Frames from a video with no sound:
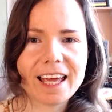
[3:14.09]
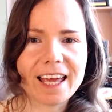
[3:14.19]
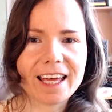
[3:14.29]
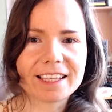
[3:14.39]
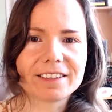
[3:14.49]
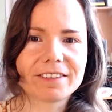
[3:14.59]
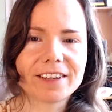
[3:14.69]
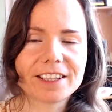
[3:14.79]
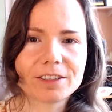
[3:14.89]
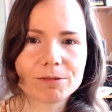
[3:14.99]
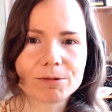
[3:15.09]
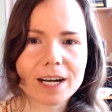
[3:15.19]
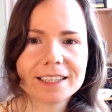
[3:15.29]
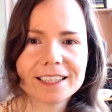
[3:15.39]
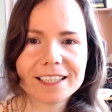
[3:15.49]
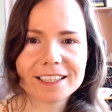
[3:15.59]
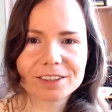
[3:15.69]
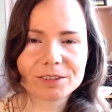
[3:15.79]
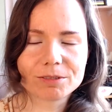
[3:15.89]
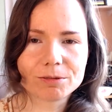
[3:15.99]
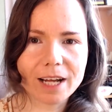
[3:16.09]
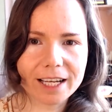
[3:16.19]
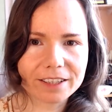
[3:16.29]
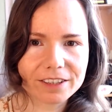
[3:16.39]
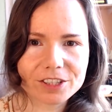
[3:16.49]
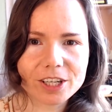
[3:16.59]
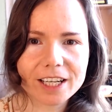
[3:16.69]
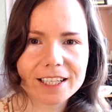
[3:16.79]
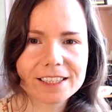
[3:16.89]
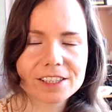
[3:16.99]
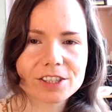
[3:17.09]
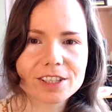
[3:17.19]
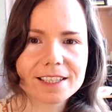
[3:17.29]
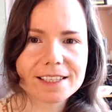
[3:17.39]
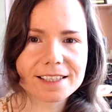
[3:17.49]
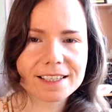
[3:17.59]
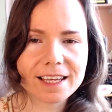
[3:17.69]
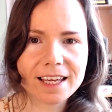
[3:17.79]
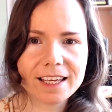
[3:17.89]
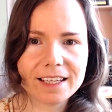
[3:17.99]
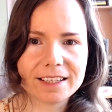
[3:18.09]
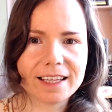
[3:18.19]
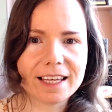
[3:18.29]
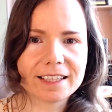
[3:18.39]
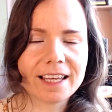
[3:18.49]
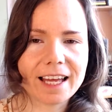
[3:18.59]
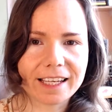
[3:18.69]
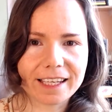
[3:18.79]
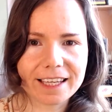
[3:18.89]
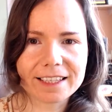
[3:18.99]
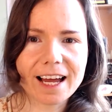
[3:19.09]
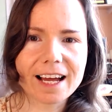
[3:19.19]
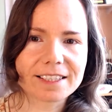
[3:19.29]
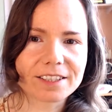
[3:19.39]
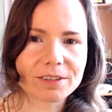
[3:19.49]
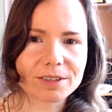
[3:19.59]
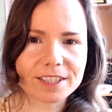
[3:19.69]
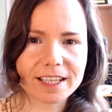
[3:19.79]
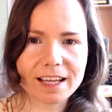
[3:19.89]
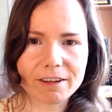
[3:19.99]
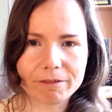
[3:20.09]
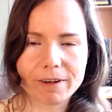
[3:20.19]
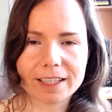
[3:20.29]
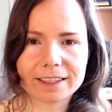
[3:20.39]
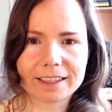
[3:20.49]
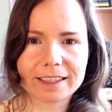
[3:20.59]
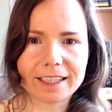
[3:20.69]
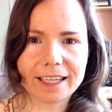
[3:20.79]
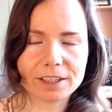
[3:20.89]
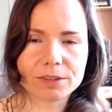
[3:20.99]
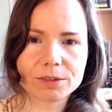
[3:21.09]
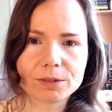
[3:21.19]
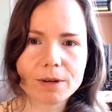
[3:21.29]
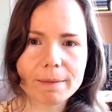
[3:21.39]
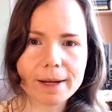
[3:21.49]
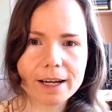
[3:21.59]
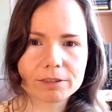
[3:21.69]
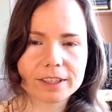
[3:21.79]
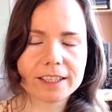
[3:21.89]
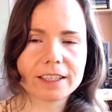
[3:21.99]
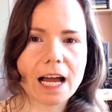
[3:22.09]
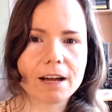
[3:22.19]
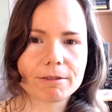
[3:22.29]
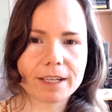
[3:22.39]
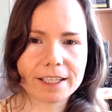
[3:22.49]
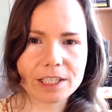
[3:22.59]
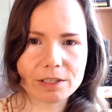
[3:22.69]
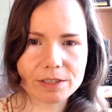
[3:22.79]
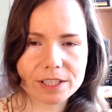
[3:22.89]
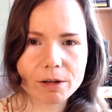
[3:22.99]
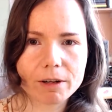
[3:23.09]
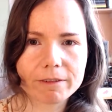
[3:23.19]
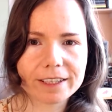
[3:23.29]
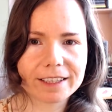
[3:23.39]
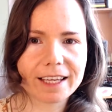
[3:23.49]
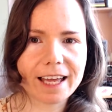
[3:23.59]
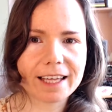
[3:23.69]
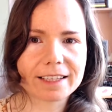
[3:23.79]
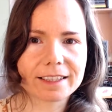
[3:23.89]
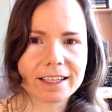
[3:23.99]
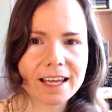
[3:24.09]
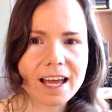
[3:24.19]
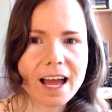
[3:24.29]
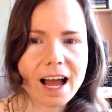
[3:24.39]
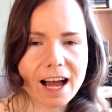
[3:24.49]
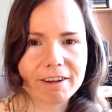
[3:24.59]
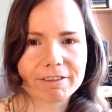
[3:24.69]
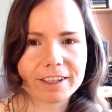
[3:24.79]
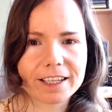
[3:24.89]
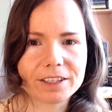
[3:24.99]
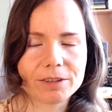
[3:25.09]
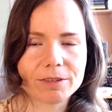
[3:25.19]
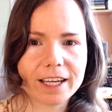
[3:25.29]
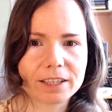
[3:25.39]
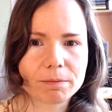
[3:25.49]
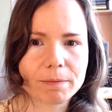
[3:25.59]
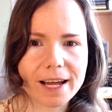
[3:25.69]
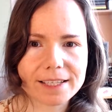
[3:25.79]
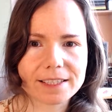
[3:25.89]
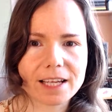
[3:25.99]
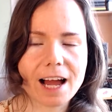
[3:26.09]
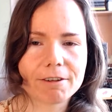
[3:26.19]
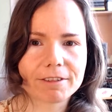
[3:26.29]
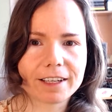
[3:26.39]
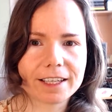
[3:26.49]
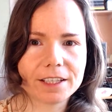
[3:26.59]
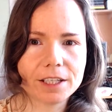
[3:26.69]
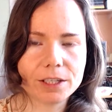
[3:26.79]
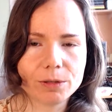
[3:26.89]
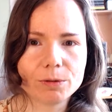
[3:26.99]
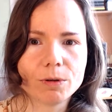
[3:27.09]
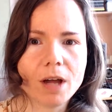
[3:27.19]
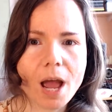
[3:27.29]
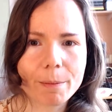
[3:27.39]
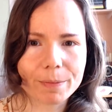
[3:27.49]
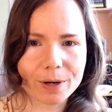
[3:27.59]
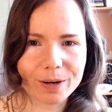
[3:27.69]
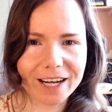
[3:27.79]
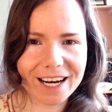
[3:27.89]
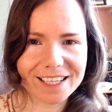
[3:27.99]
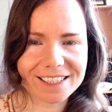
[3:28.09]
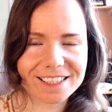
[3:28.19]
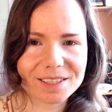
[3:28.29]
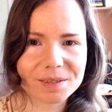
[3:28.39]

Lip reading: And when you run into other challenges, then again ask yourself what can you do about it, how can you solve it, and how can you get past, how can you progress.